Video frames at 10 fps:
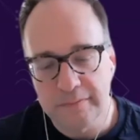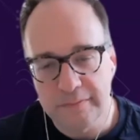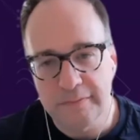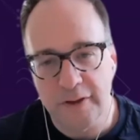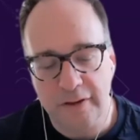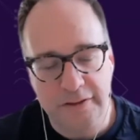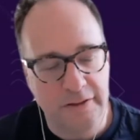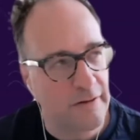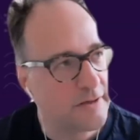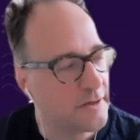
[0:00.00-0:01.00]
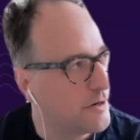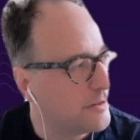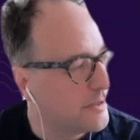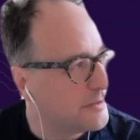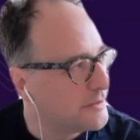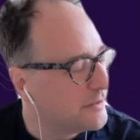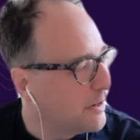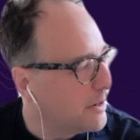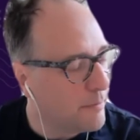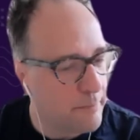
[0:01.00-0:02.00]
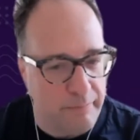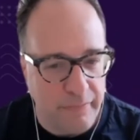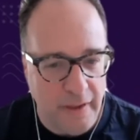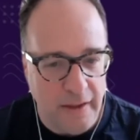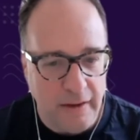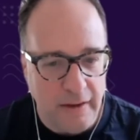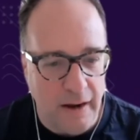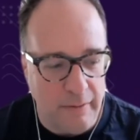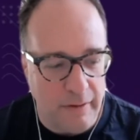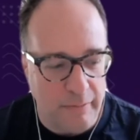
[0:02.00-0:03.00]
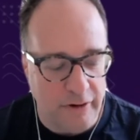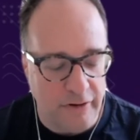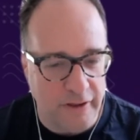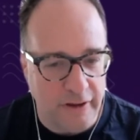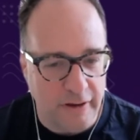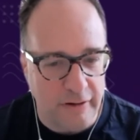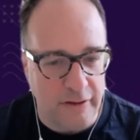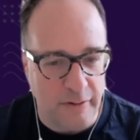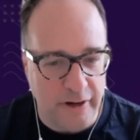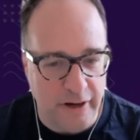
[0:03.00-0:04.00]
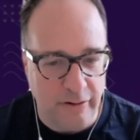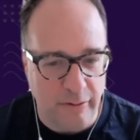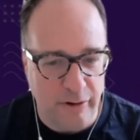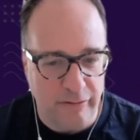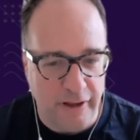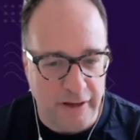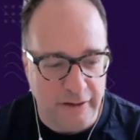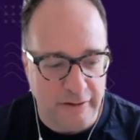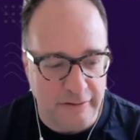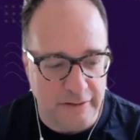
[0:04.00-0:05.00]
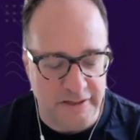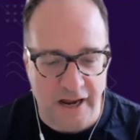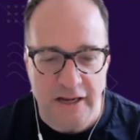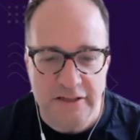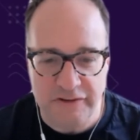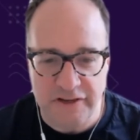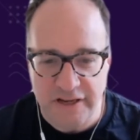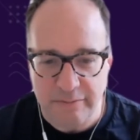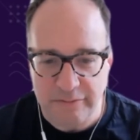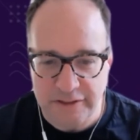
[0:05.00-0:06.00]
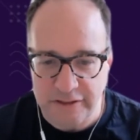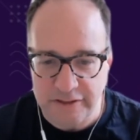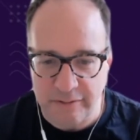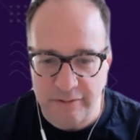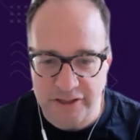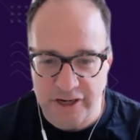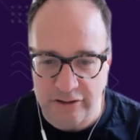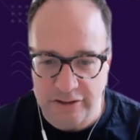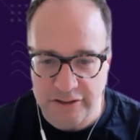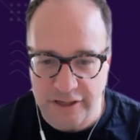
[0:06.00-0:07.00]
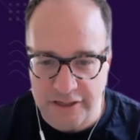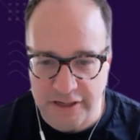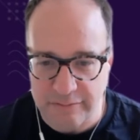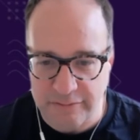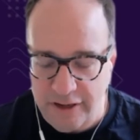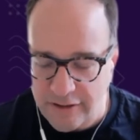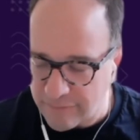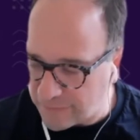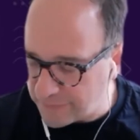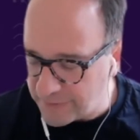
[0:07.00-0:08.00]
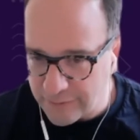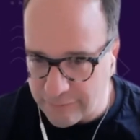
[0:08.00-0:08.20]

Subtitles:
no, that's good. That's a great lens. I'm going to think a little bit here about like the size of teams and some of the challenges that teams kind of run